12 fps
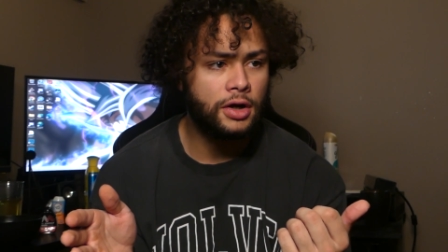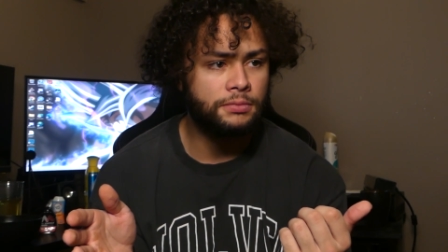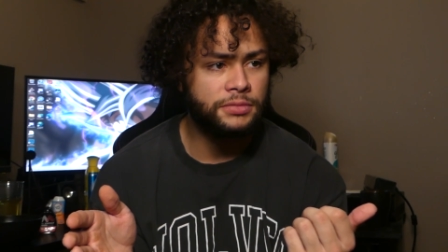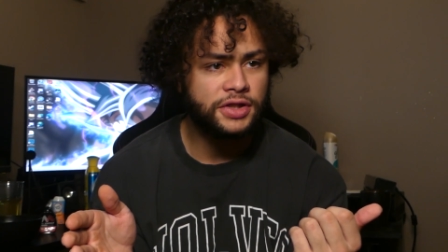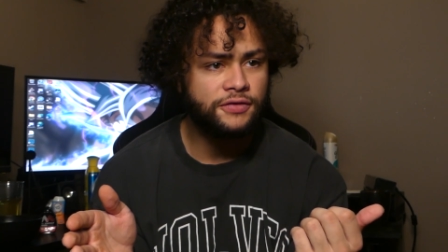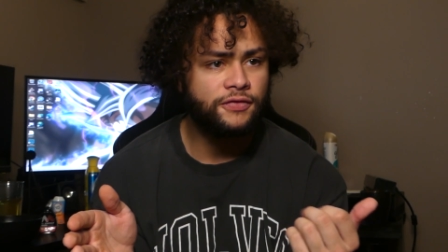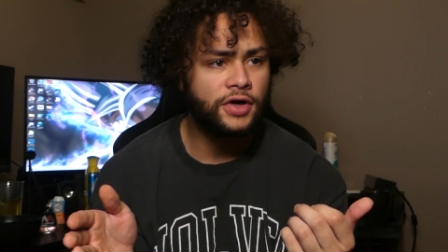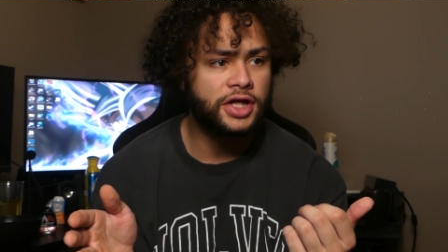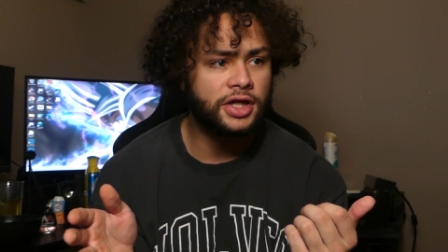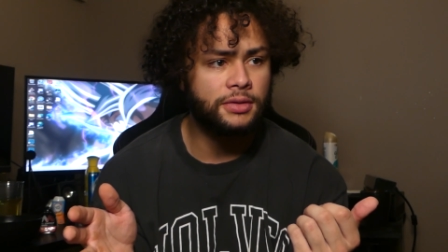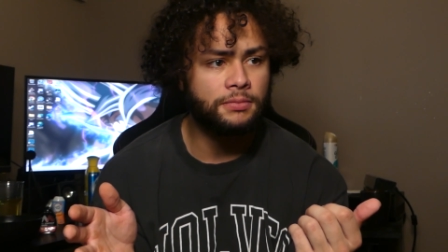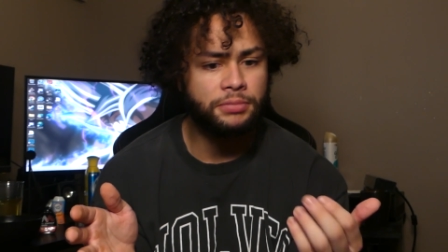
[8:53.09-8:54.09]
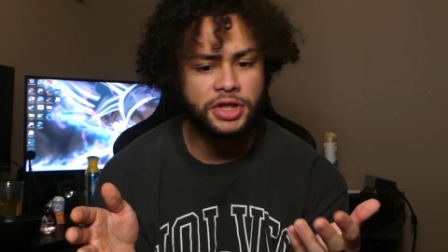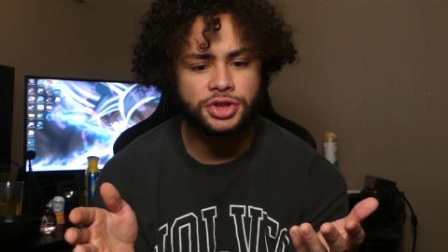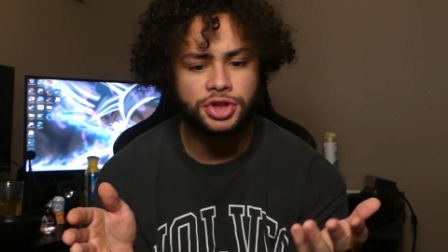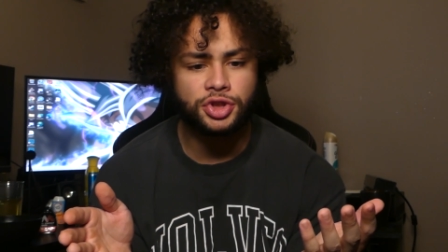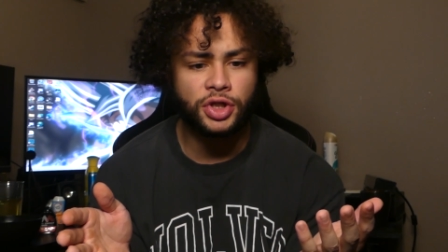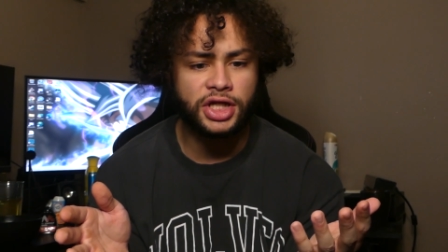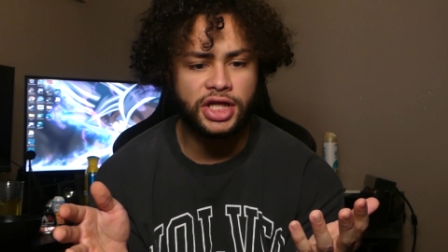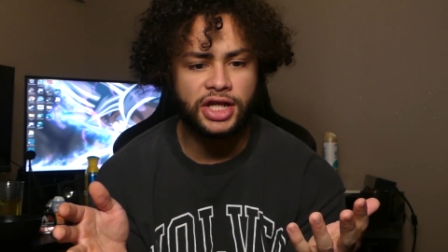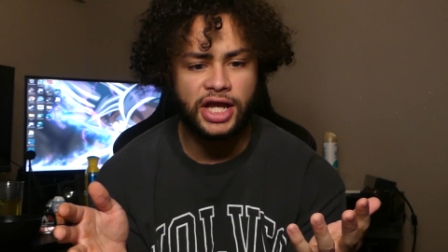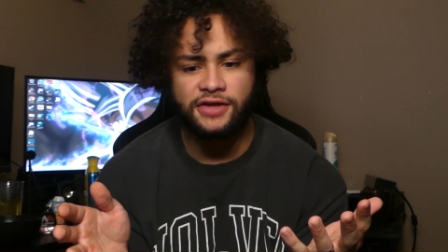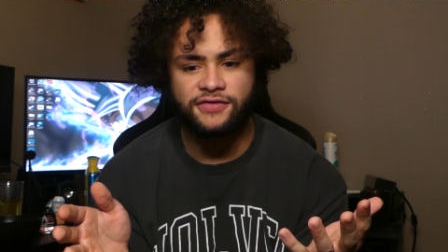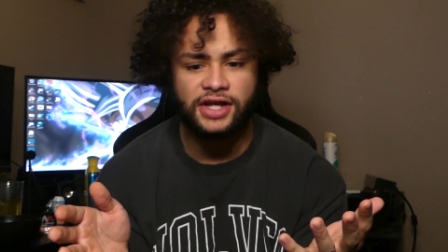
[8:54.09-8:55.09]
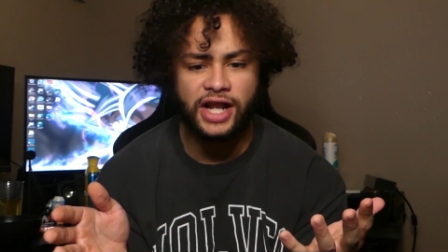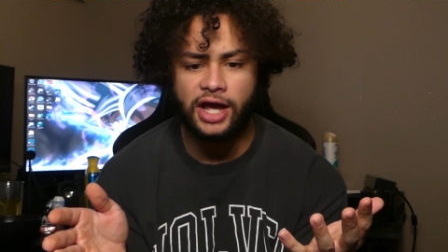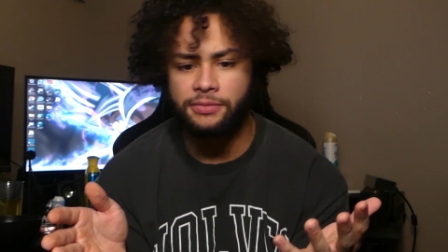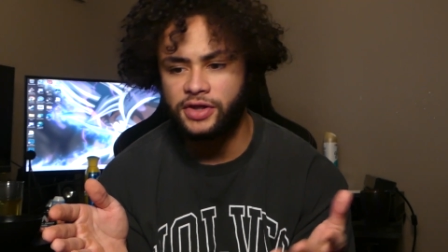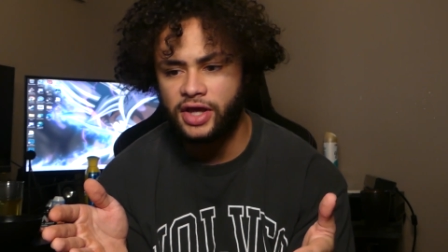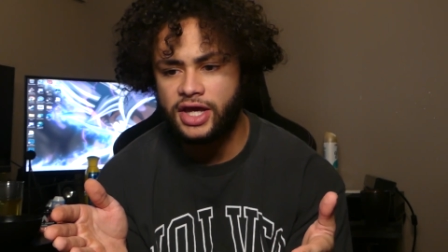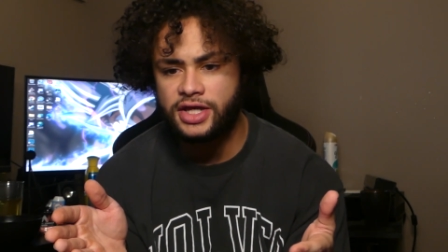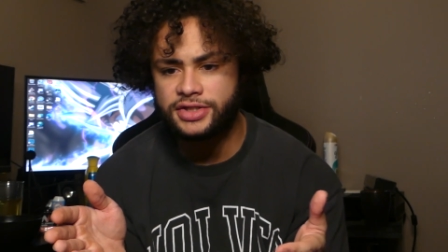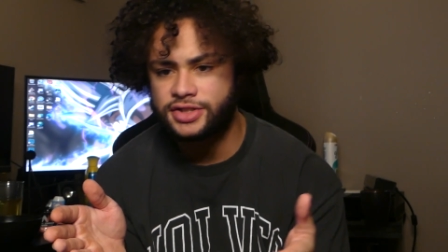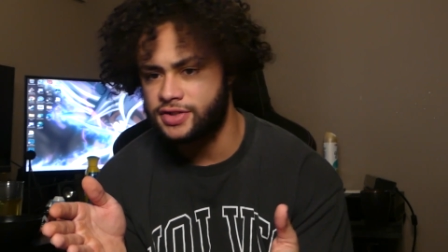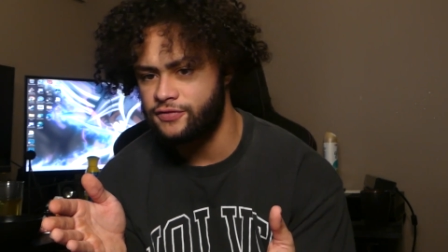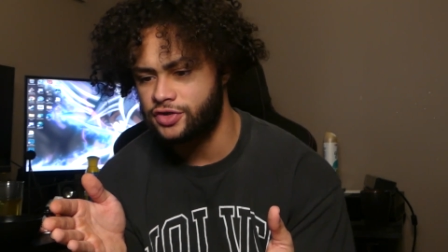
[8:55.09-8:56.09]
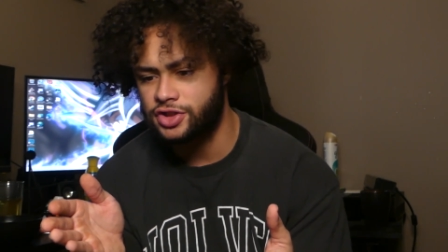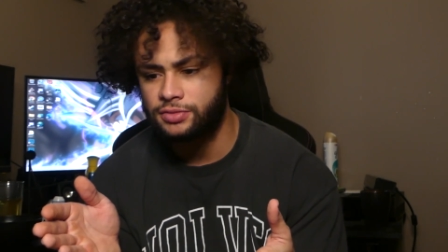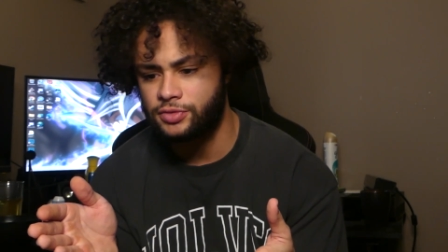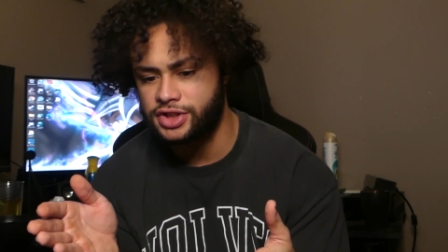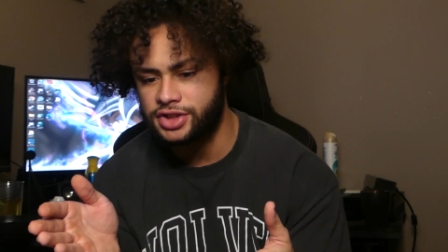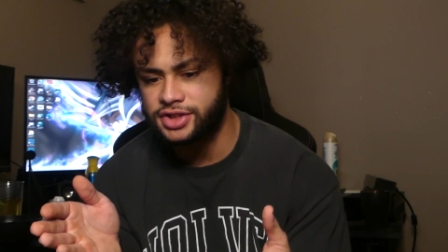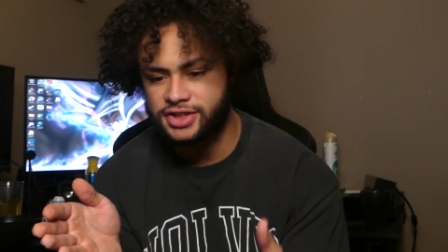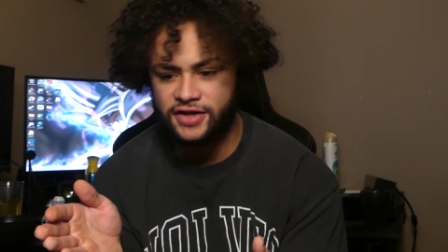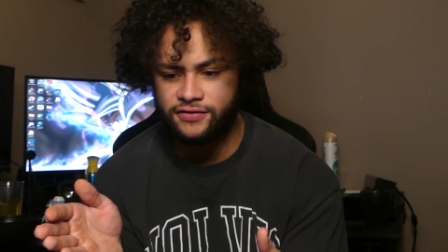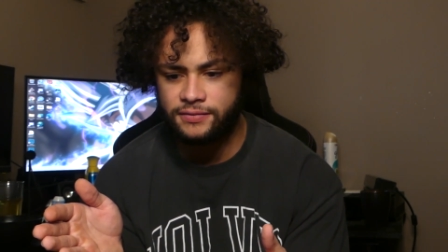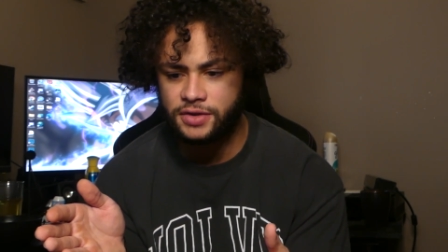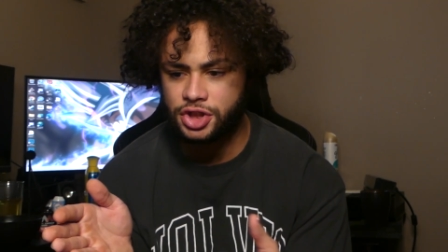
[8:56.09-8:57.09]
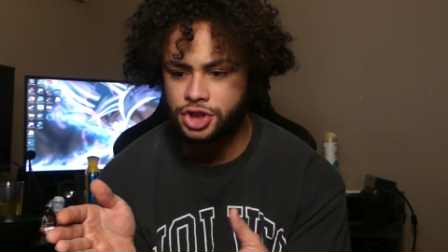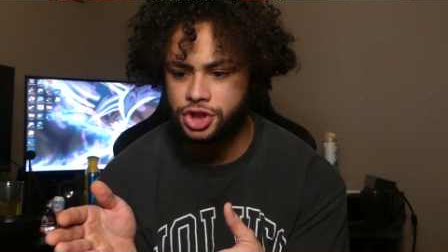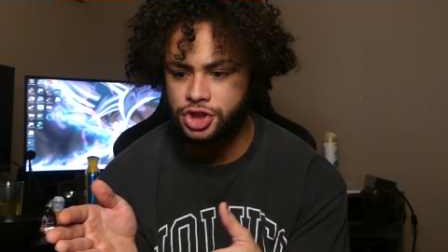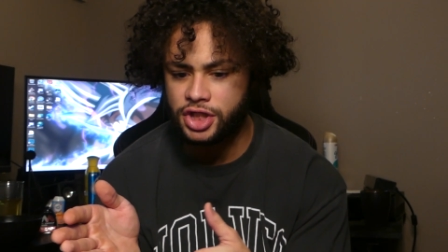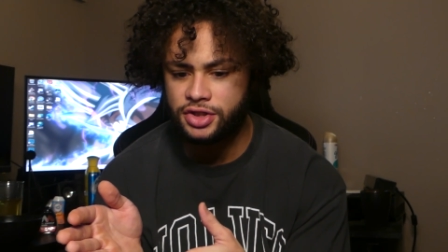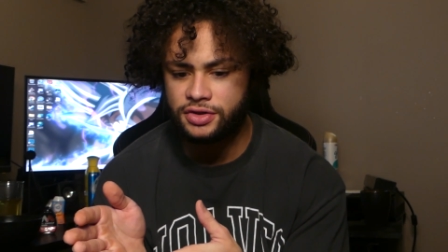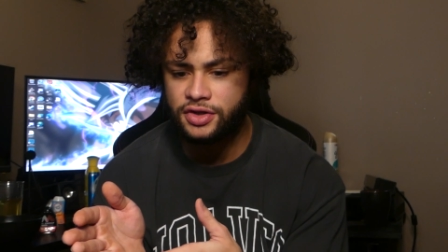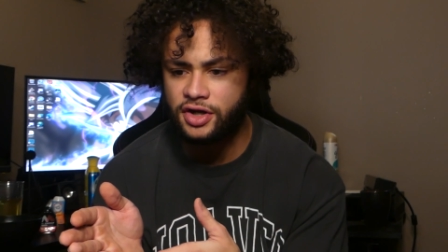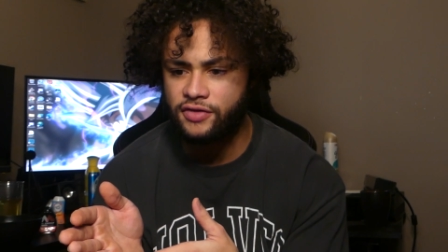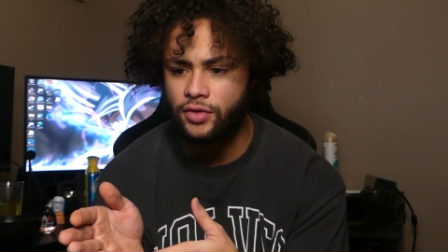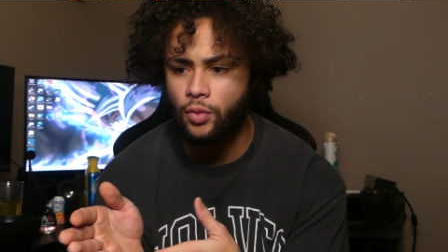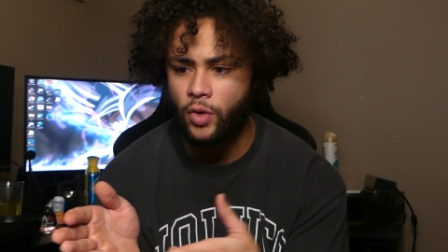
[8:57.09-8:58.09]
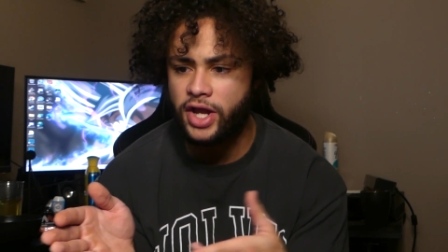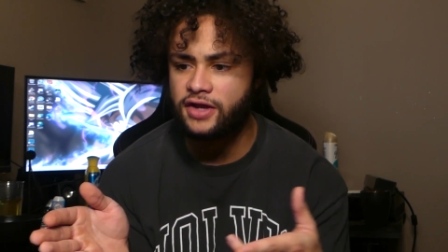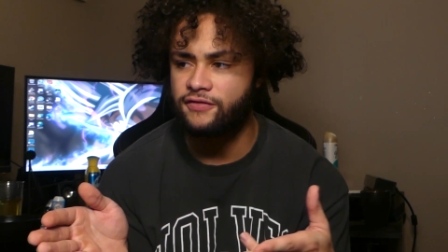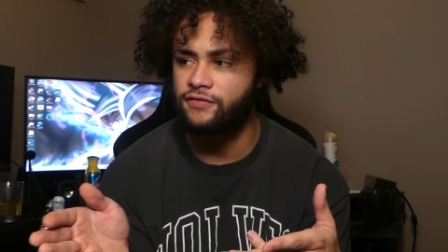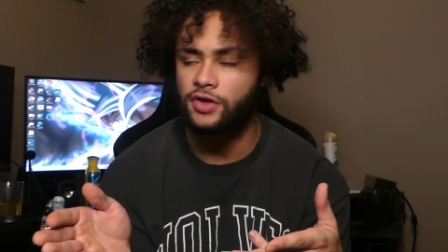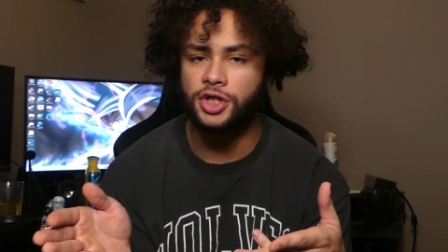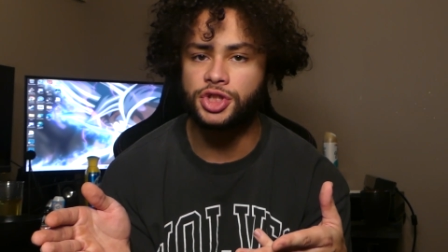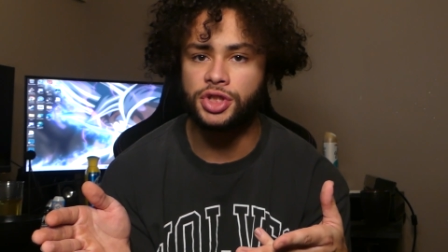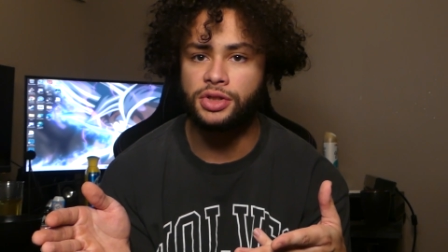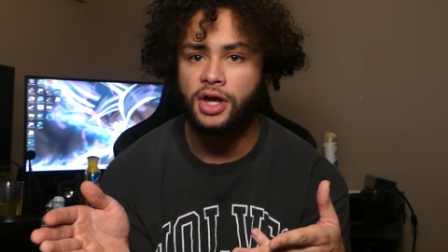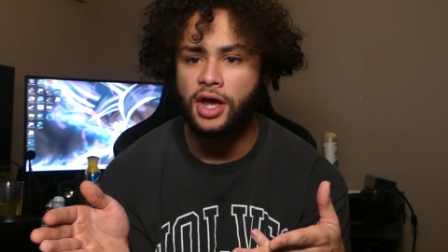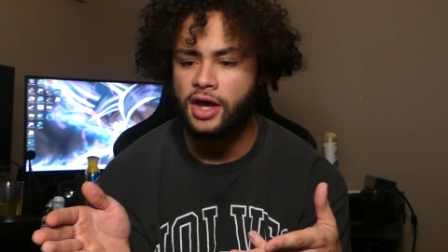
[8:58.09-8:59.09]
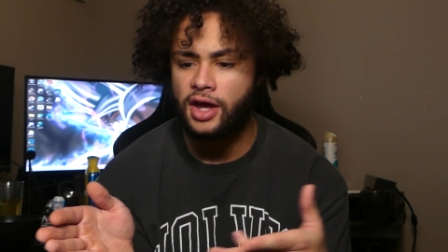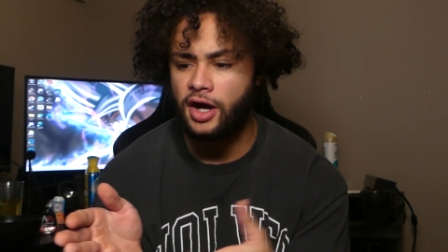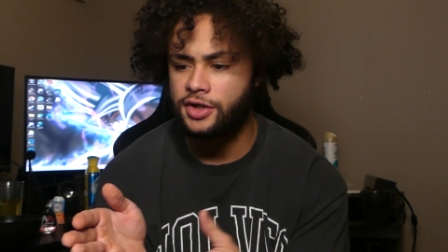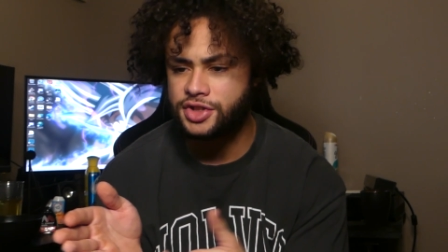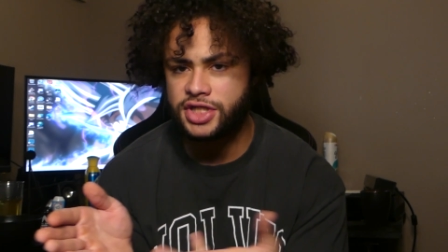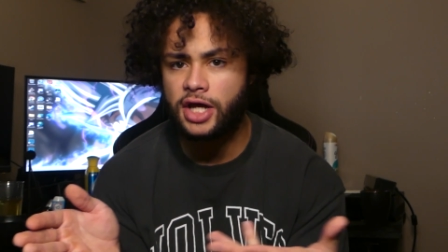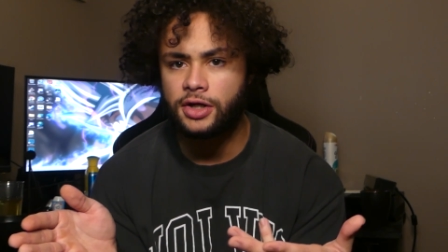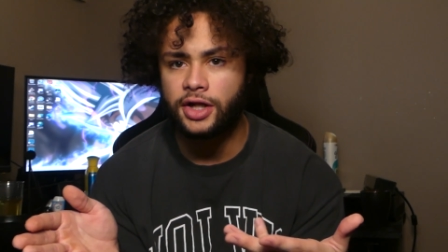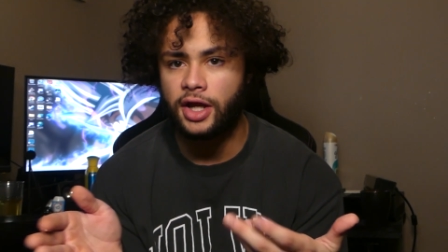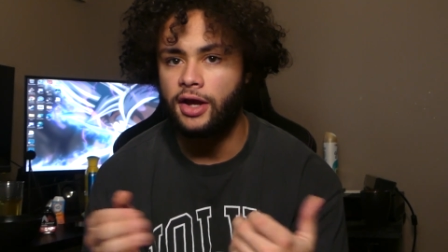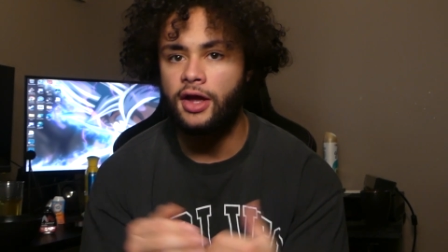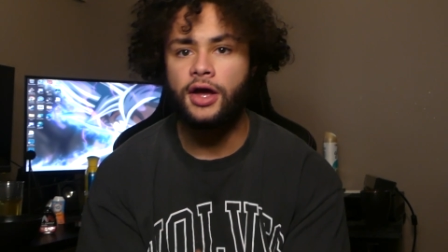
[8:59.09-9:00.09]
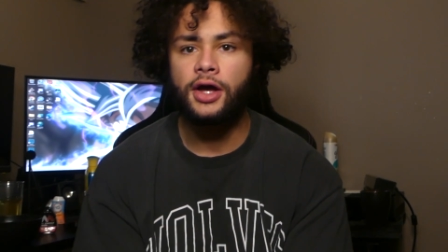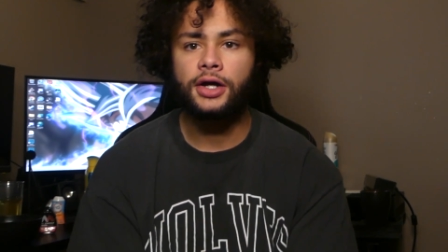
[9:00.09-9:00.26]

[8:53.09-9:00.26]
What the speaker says: me fucking binge drinking 18 IPAs for some reason is giving me a shit ton of a weight inflection on Saturday.